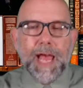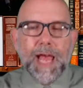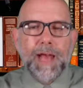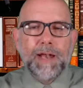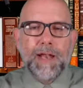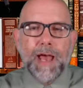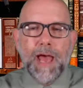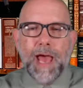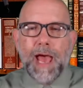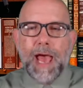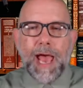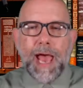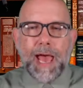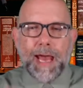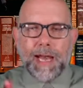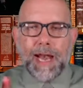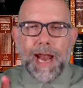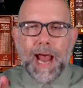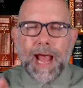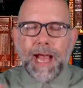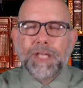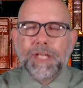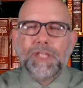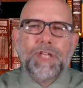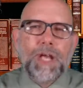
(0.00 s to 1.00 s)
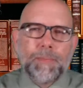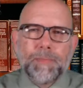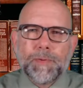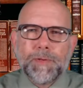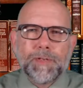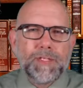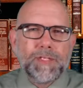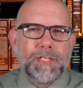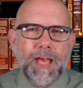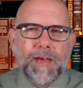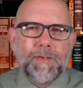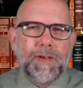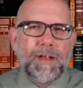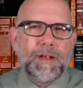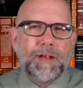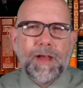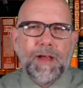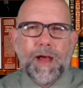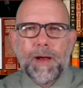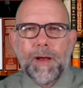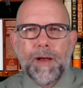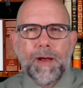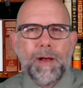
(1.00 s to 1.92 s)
And in Acts chapter 7,